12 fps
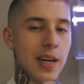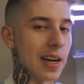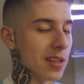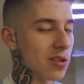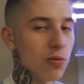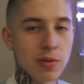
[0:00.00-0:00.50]
get
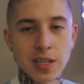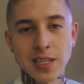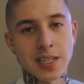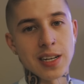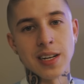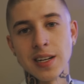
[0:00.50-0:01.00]
it too
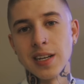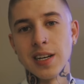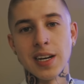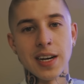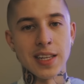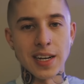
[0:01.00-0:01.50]
detailed,
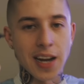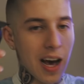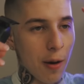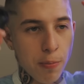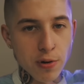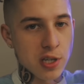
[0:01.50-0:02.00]
and then
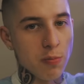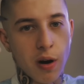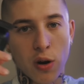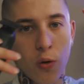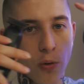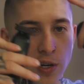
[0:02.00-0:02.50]
now I'm pushing
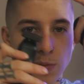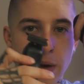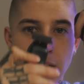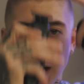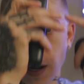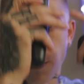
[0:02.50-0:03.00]
my corners
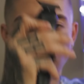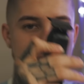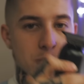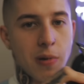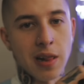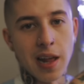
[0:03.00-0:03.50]
back and I'm
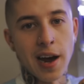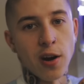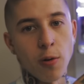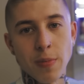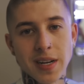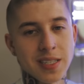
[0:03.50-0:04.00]
pushing my line
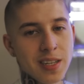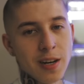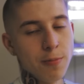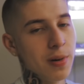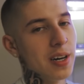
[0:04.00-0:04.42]
all messed up,